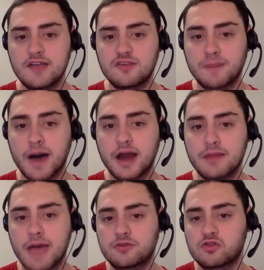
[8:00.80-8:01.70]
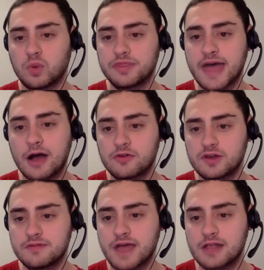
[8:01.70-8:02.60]
a spot at a Masters
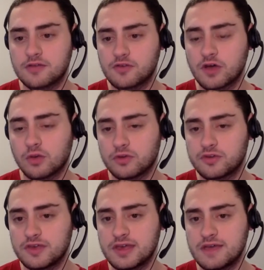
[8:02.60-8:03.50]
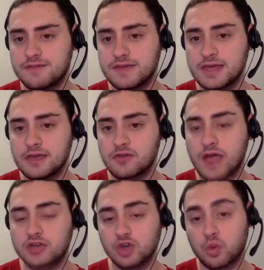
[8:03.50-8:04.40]
1000 event, so we'll see if he is
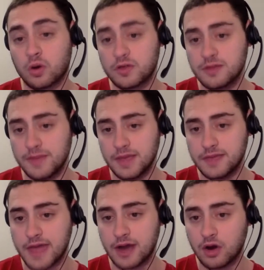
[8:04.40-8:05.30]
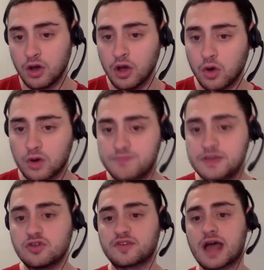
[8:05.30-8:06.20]
actually worthy of being there or if
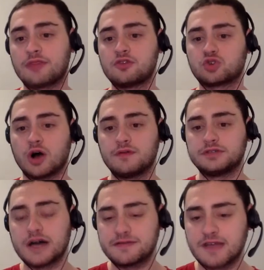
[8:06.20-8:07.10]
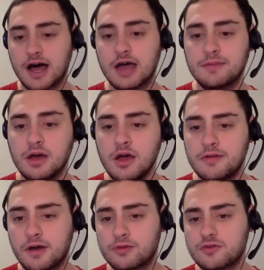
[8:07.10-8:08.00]
he just got the draw of a lifetime.
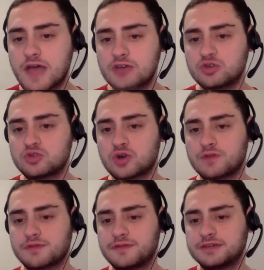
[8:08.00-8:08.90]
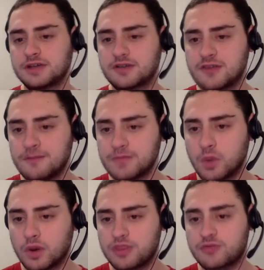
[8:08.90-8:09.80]
To go through the actual draw for Felix,
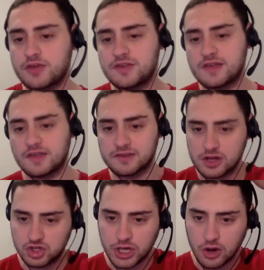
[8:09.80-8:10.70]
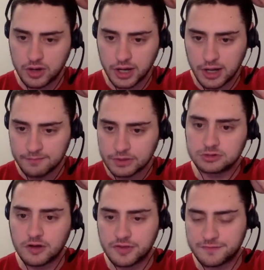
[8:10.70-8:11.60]
he won in 3 sets against Nishioka,
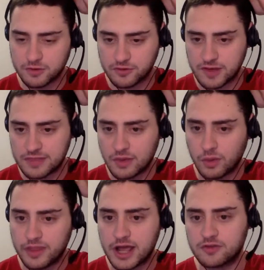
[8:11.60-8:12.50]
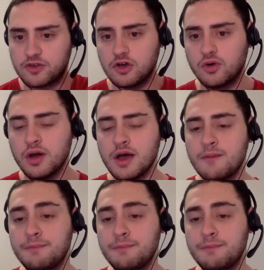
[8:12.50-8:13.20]
lost the first set, then won the next 2.